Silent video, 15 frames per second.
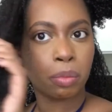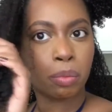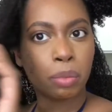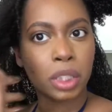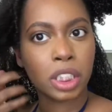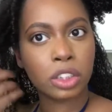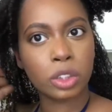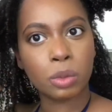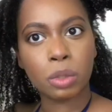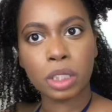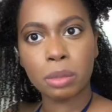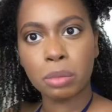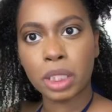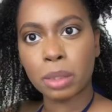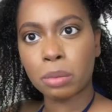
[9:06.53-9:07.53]
because you want
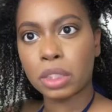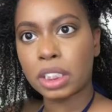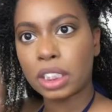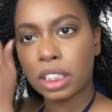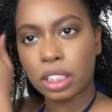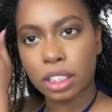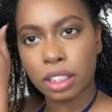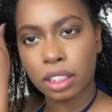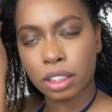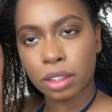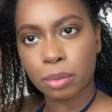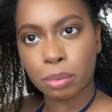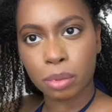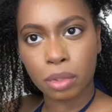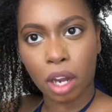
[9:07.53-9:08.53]
to be able to see
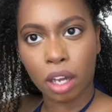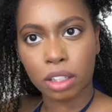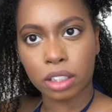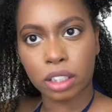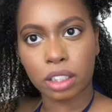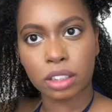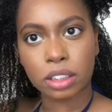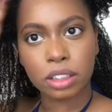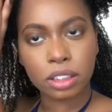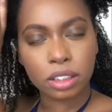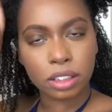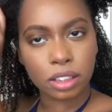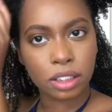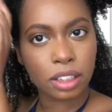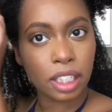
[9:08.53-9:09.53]
the product,
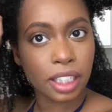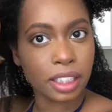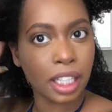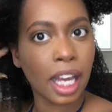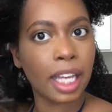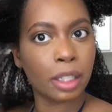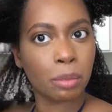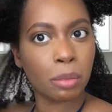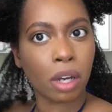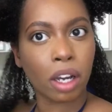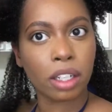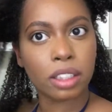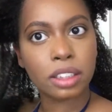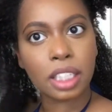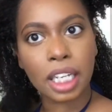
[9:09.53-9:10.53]
like the end
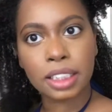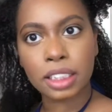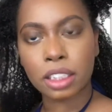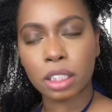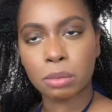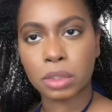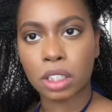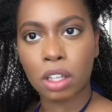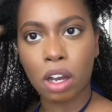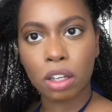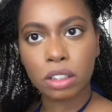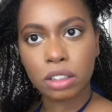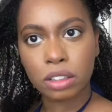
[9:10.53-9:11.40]
product, as it comes along.